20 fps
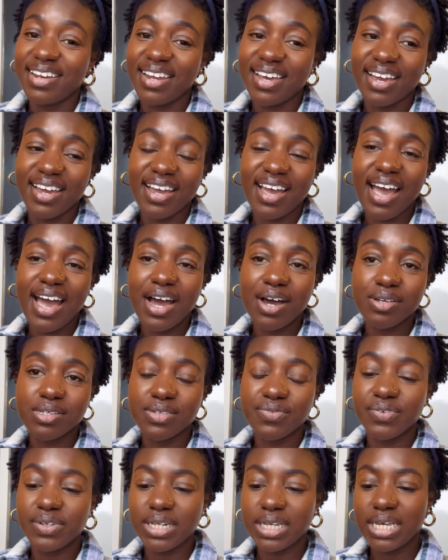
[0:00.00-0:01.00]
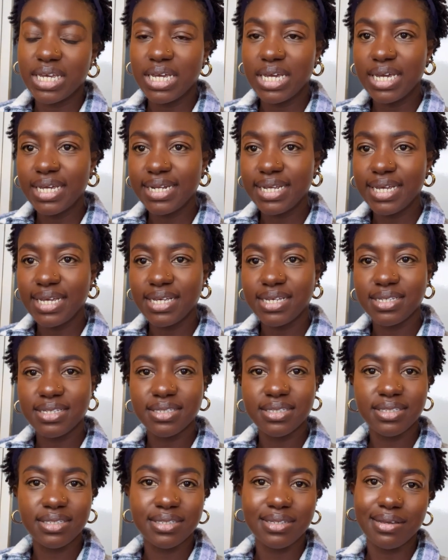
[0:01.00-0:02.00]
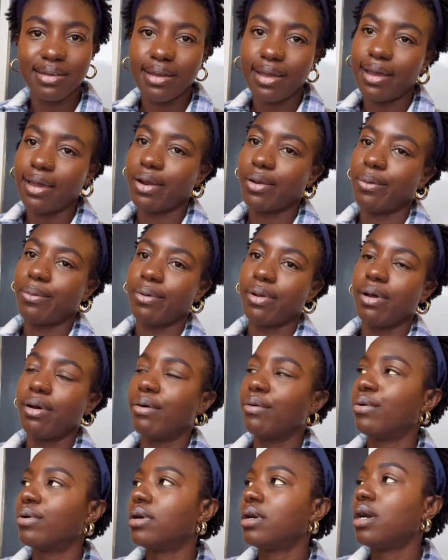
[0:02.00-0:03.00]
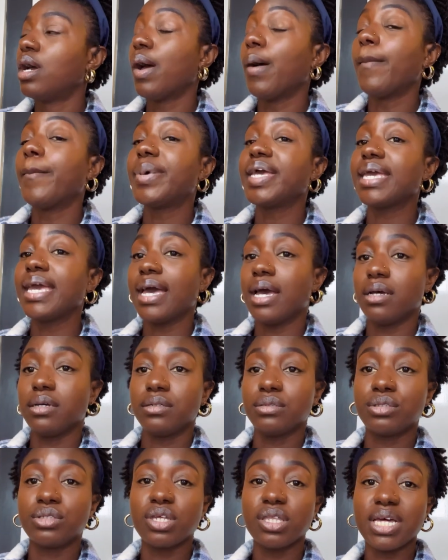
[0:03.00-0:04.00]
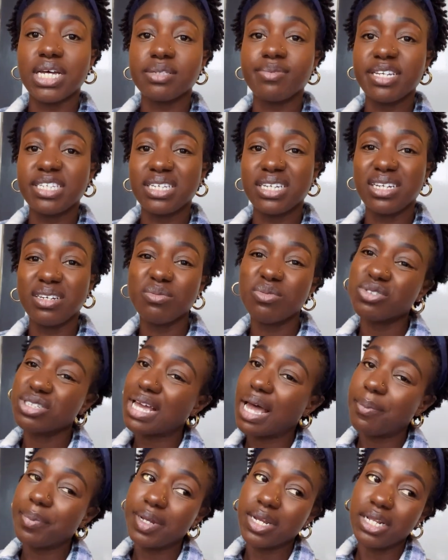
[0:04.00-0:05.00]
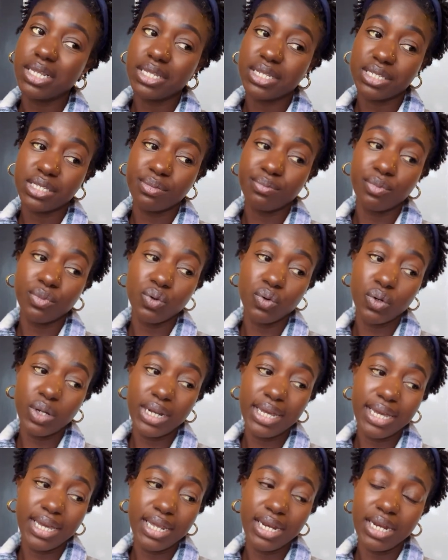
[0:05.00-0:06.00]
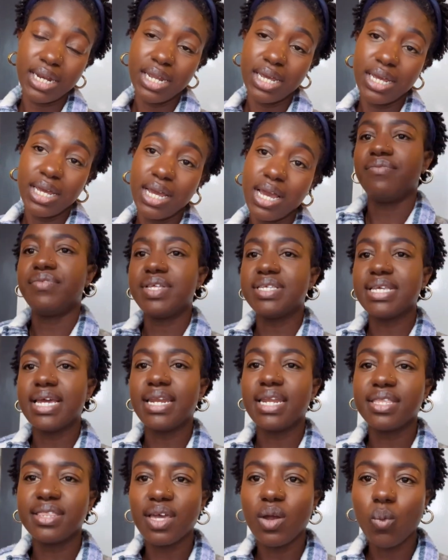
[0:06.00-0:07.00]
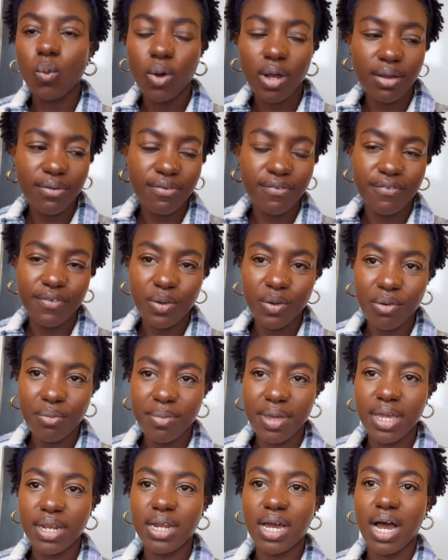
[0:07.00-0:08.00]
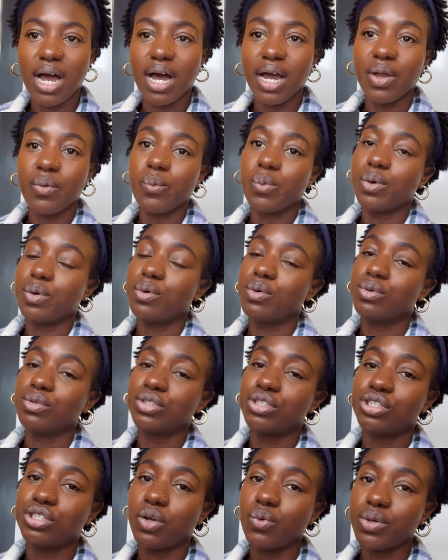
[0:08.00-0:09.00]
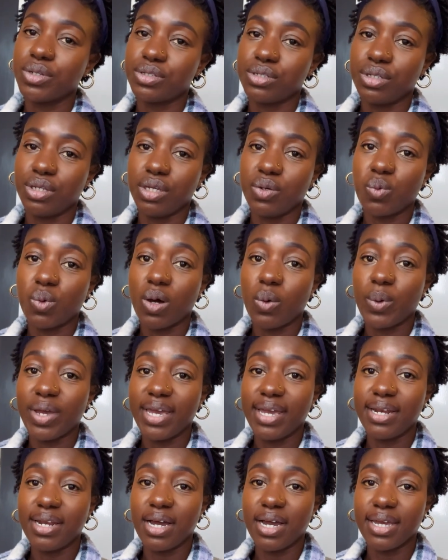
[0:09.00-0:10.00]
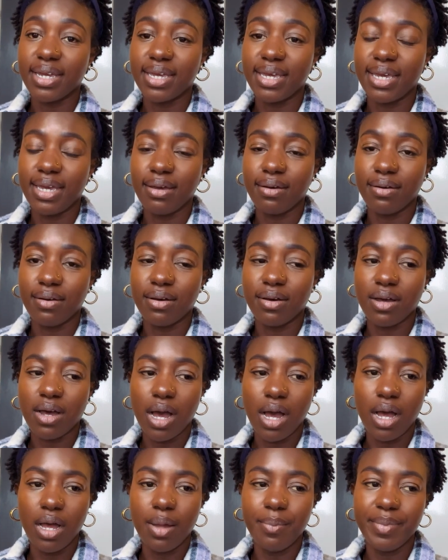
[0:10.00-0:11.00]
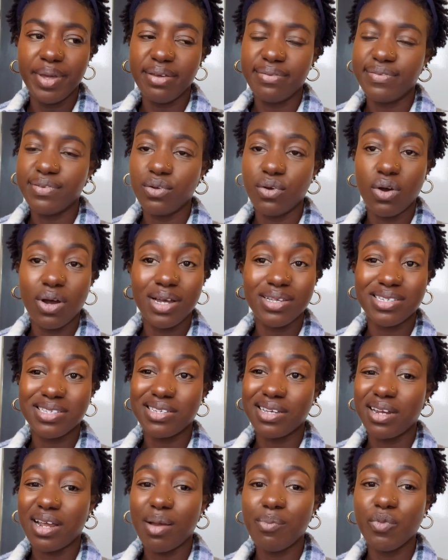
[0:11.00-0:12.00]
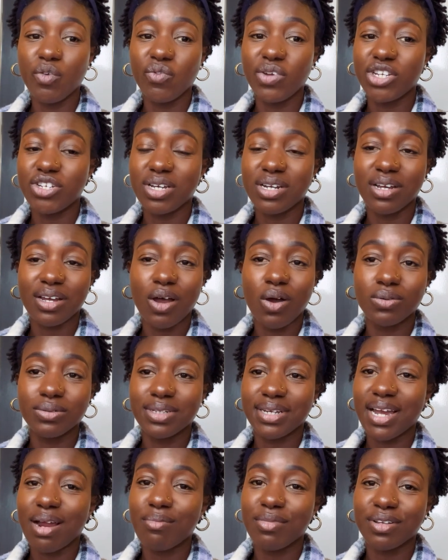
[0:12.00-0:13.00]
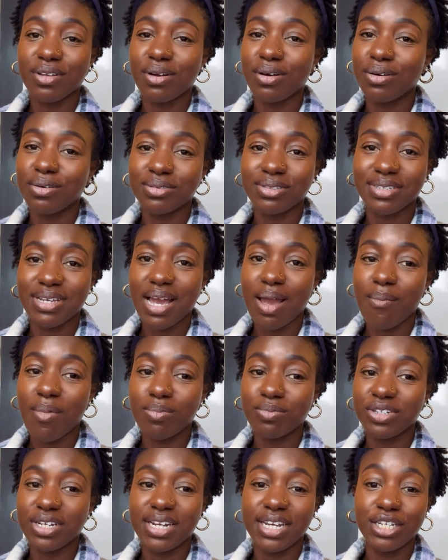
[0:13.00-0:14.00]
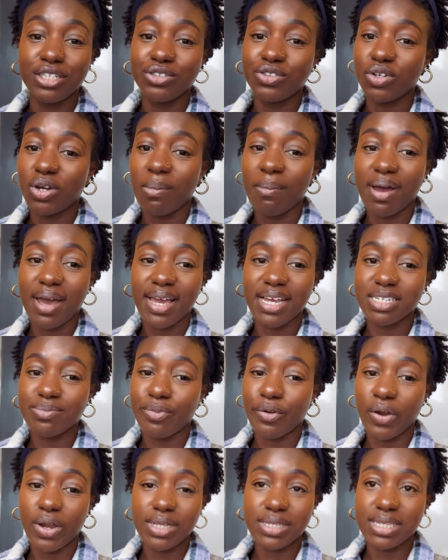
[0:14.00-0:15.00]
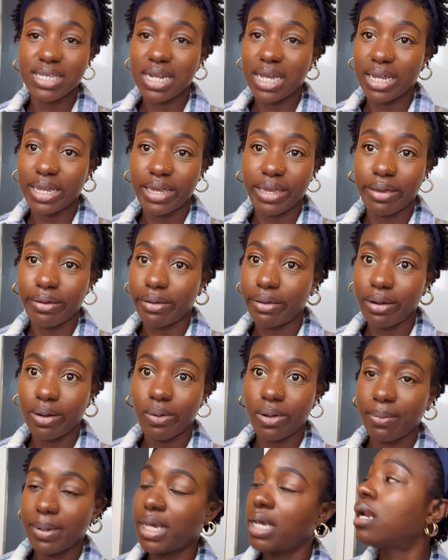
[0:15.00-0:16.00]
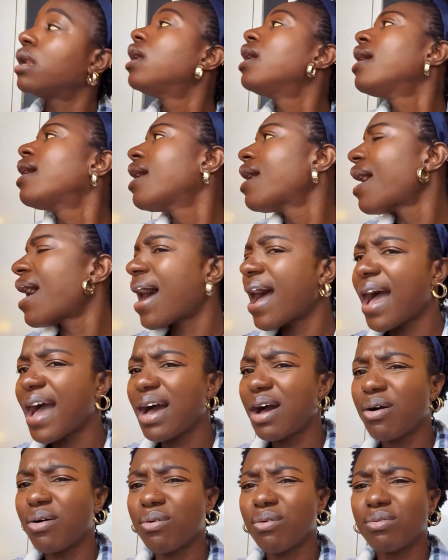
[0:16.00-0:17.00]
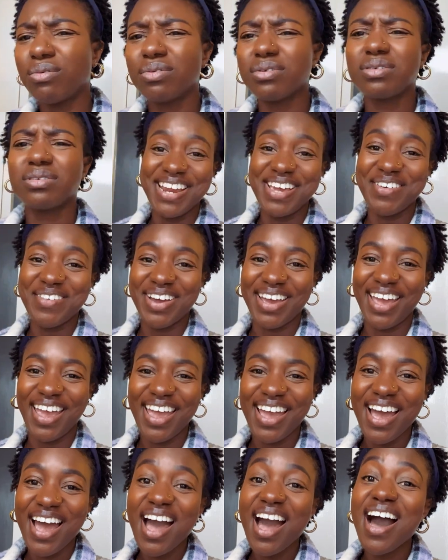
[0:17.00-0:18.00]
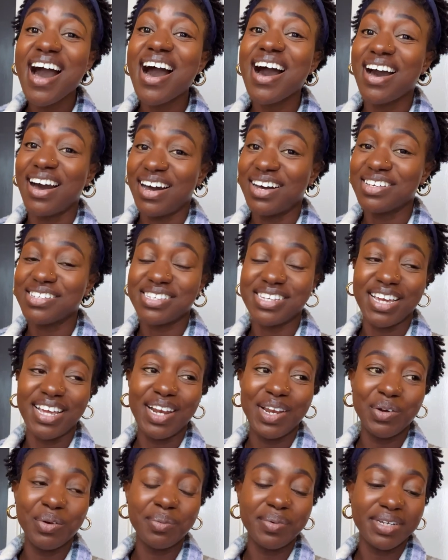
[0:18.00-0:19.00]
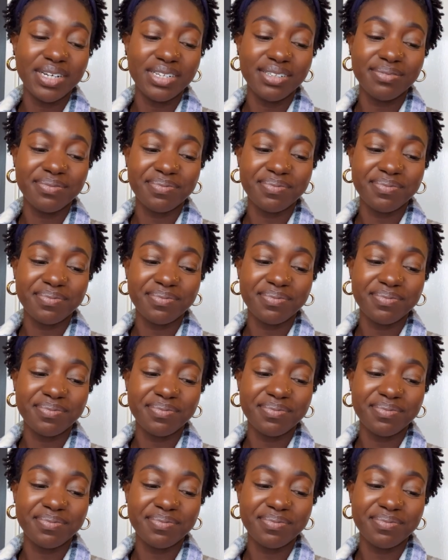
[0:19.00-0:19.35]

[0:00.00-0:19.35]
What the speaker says: Like a house full of kiddies. I don't know. But yeah, so that's basically what's happening this morning. If there's anything worth filming, I will show it to you while we're in IKEA. If not, as I said, I'm not really trying to hold the camera the whole time. I'm trying to enjoy my experience in IKEA, you know what I mean? Oh. Anyway, I'll see you in a little bit.